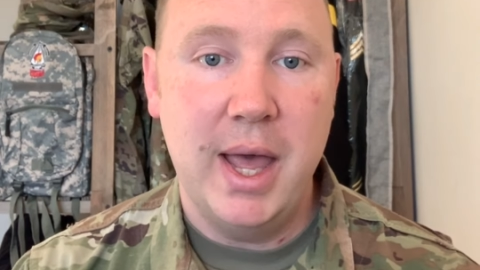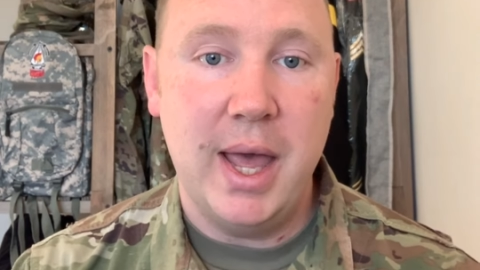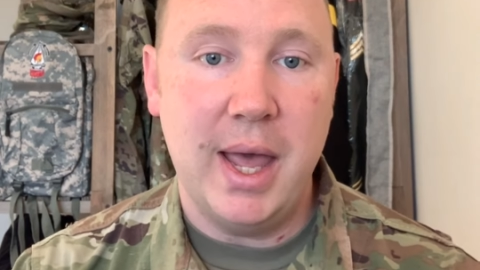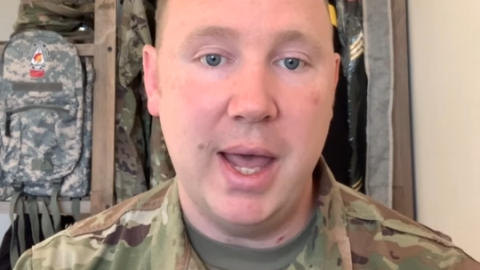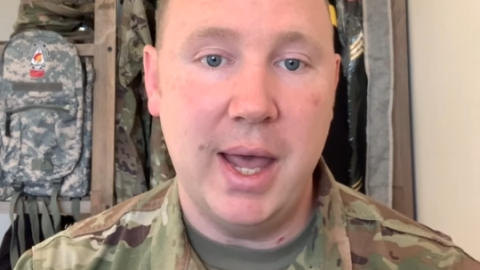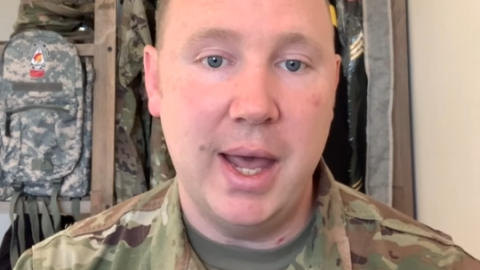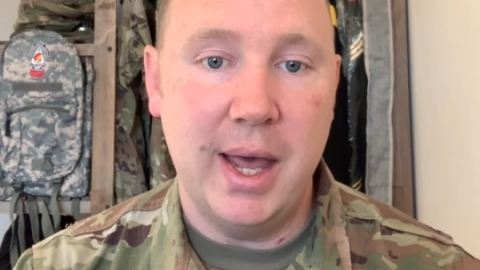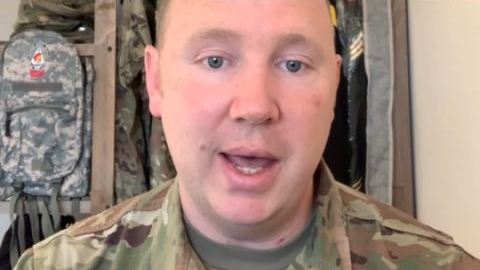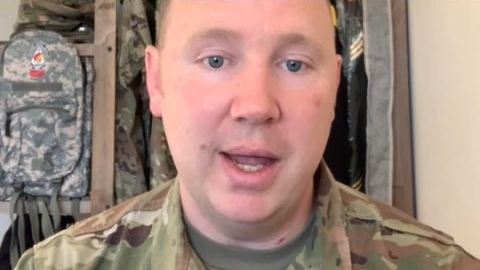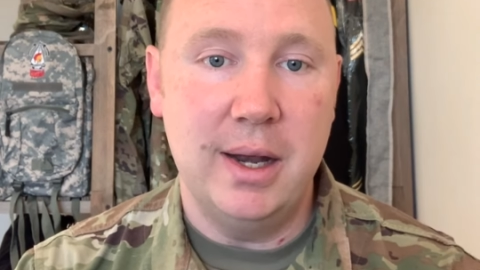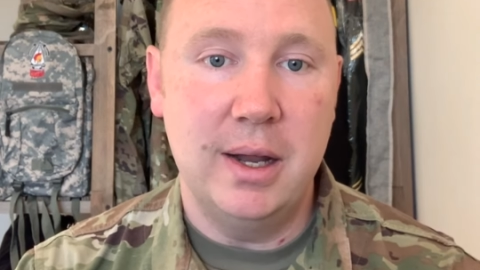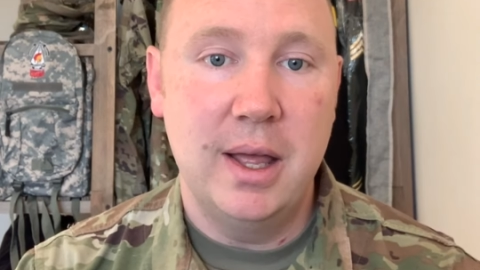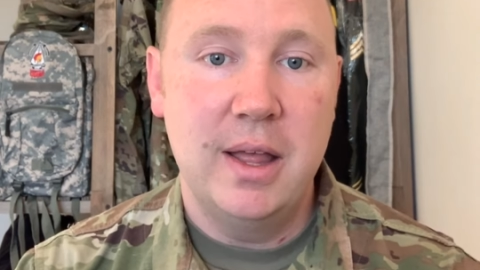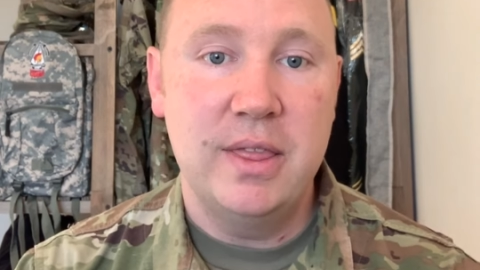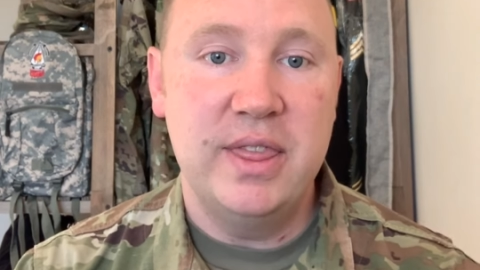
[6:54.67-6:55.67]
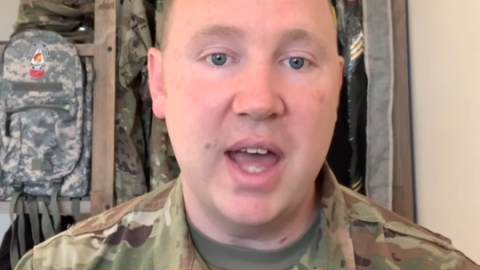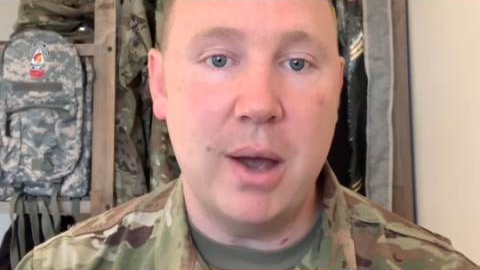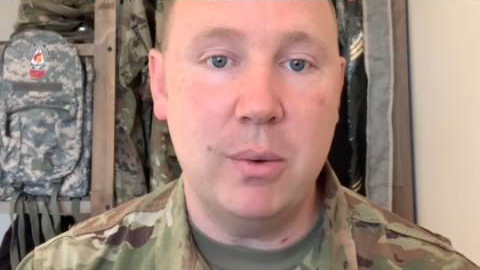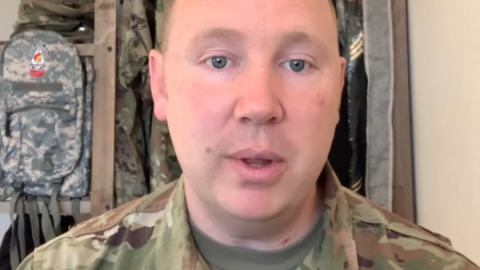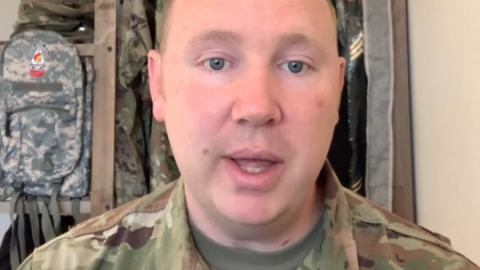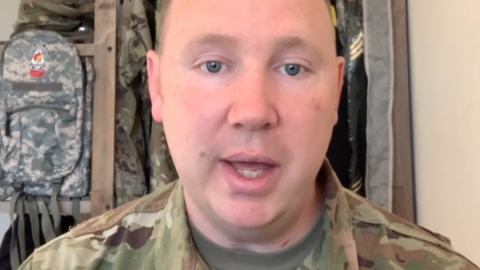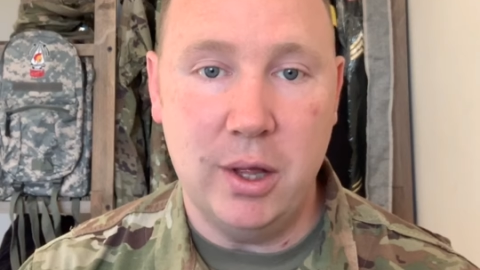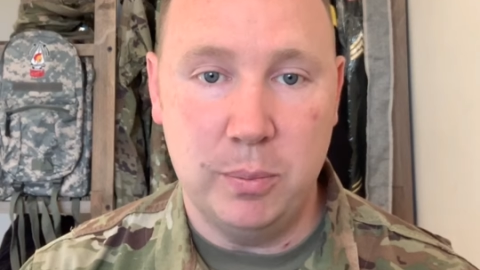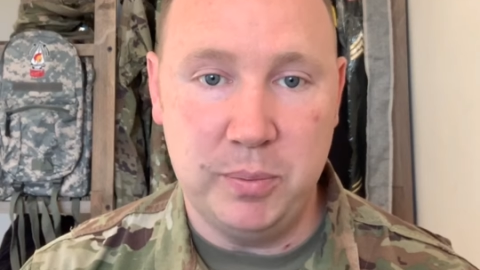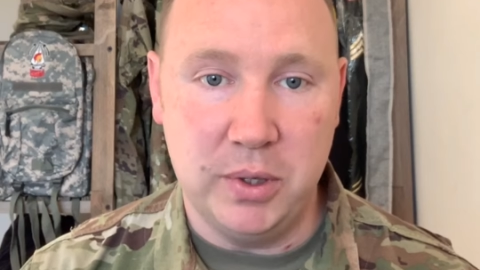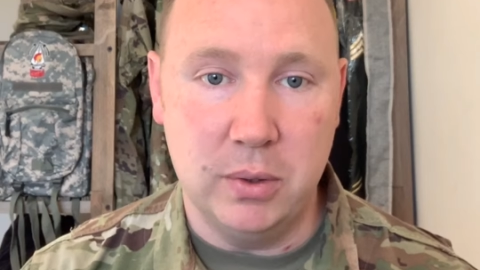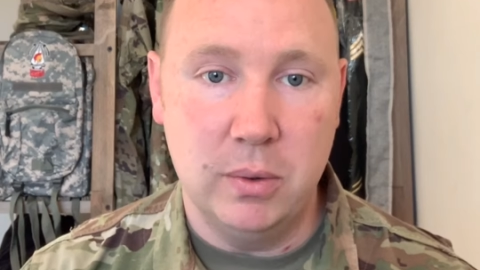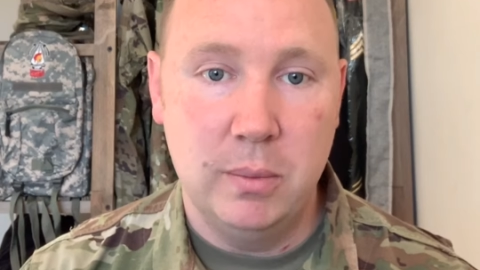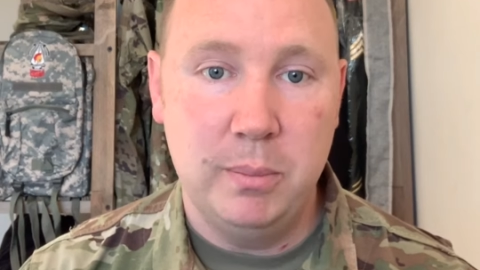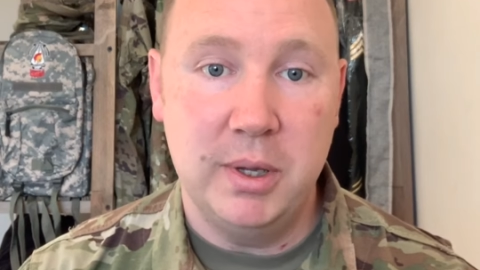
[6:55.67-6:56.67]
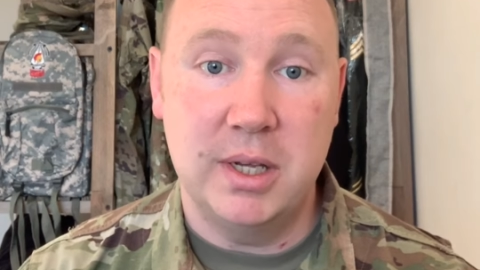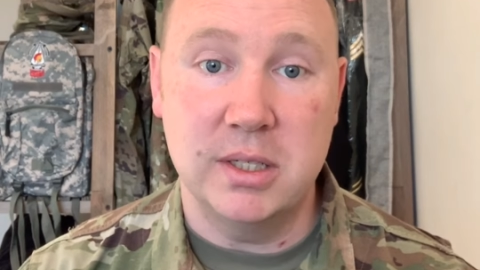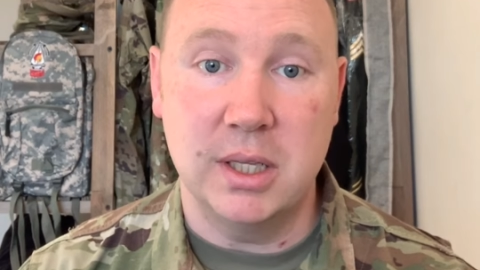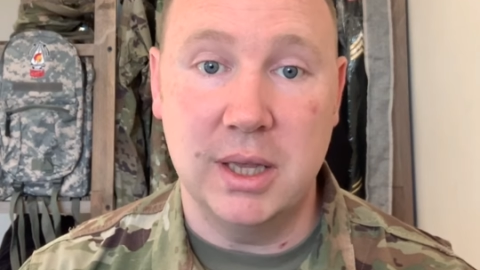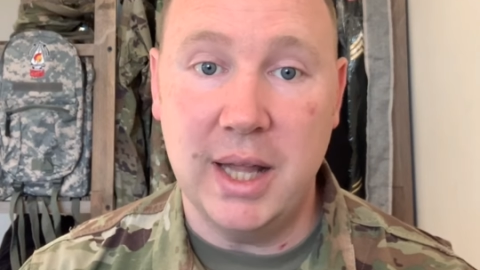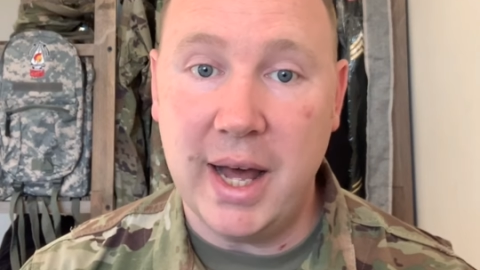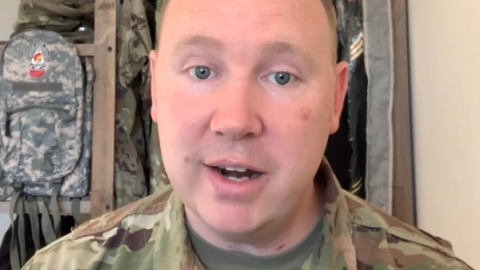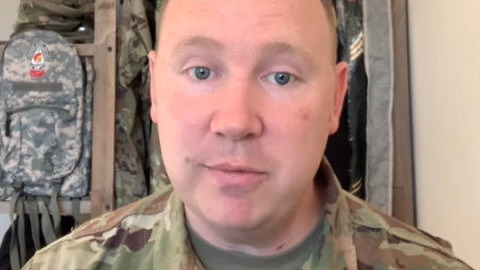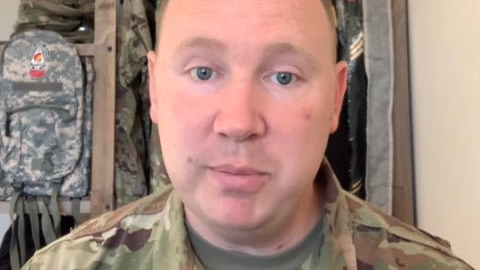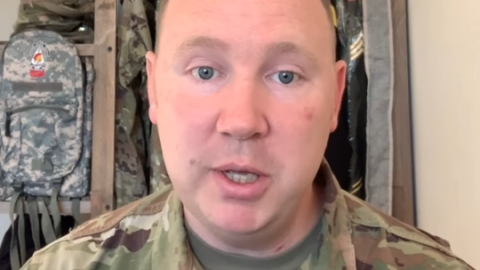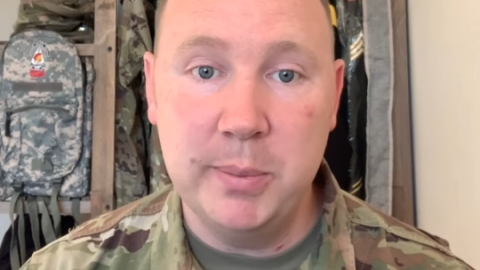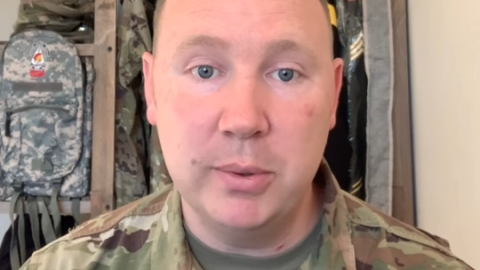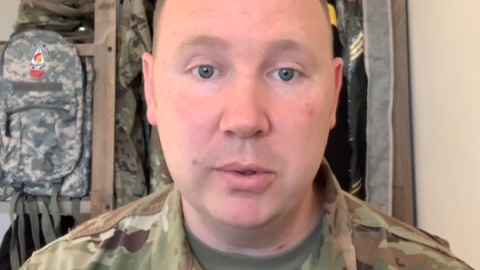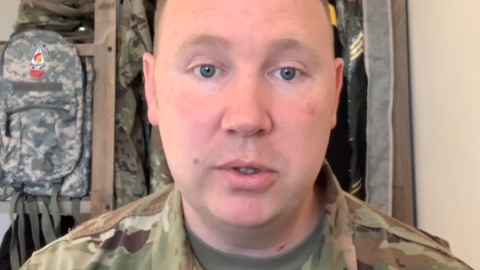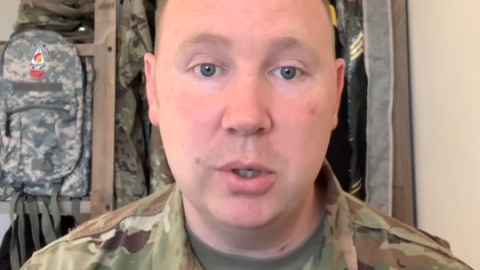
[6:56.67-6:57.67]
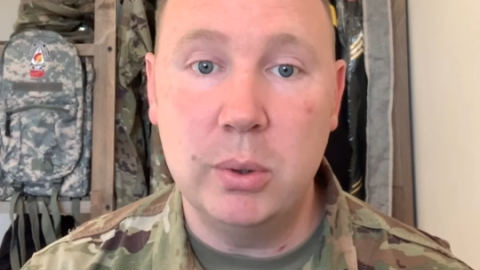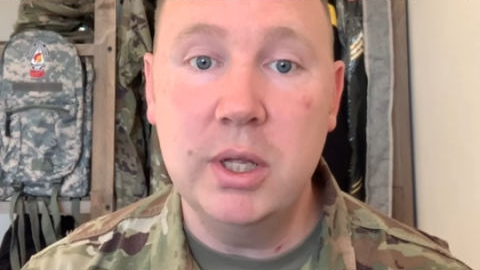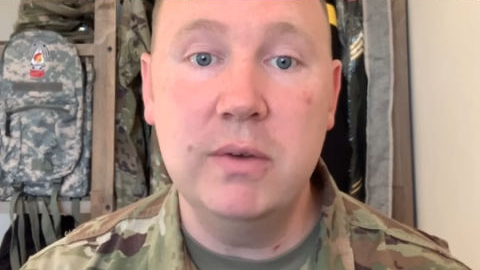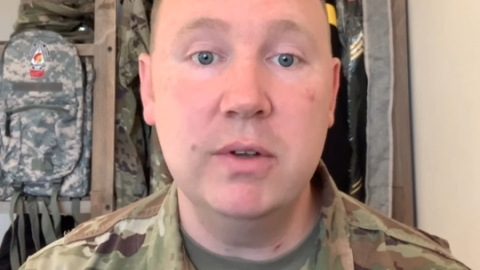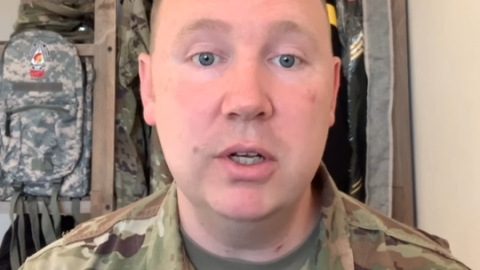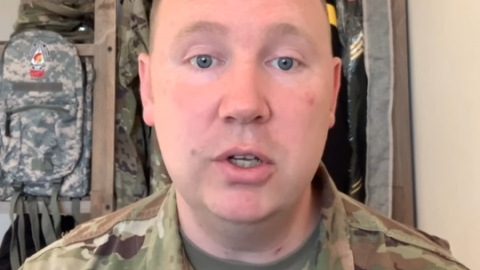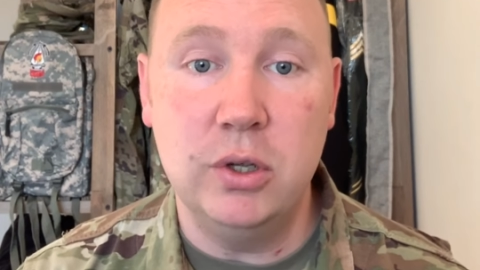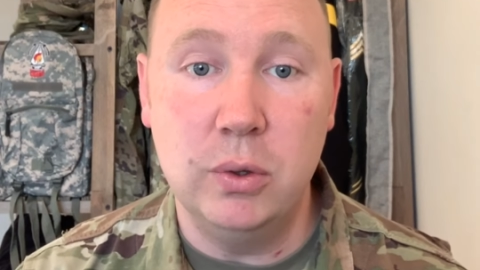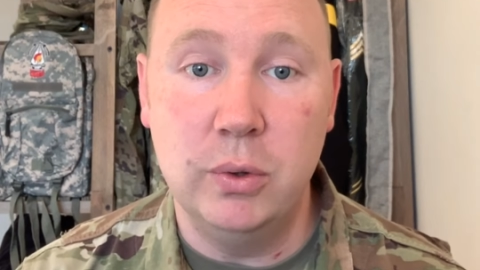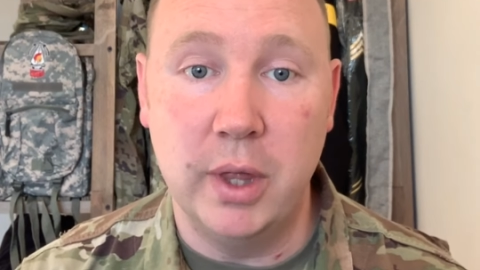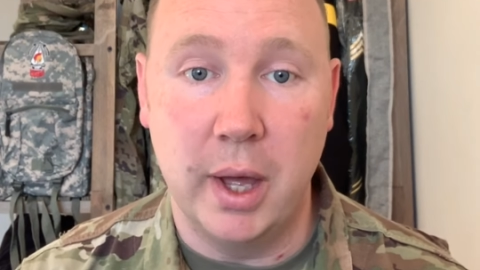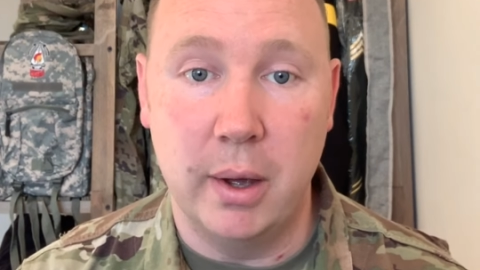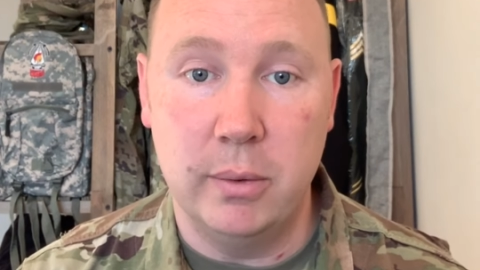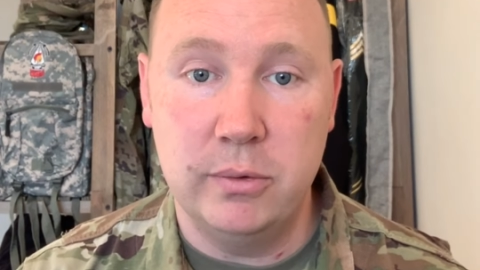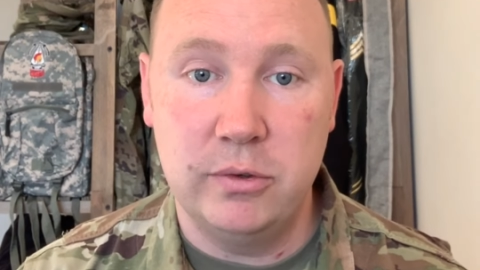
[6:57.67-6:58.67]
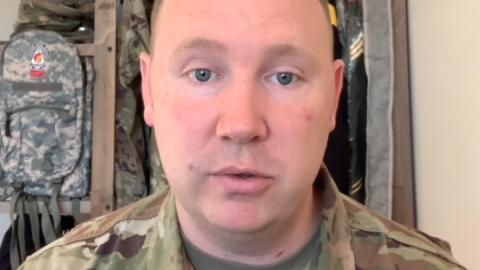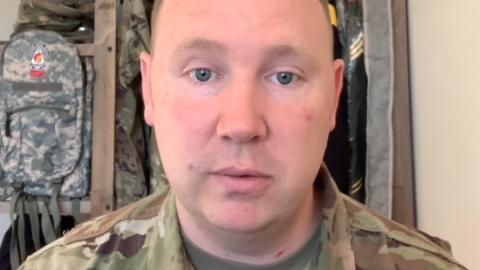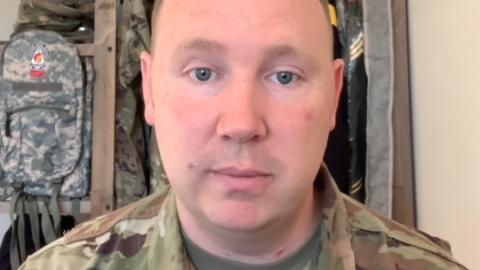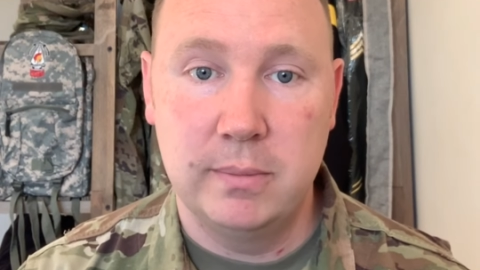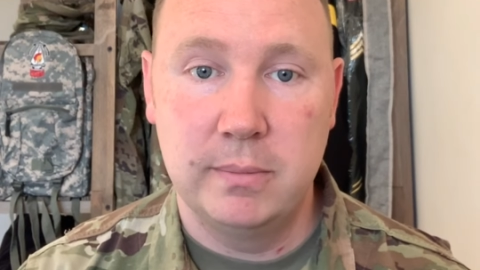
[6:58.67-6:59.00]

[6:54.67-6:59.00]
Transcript: and that will help you because a lot of people don't even do those.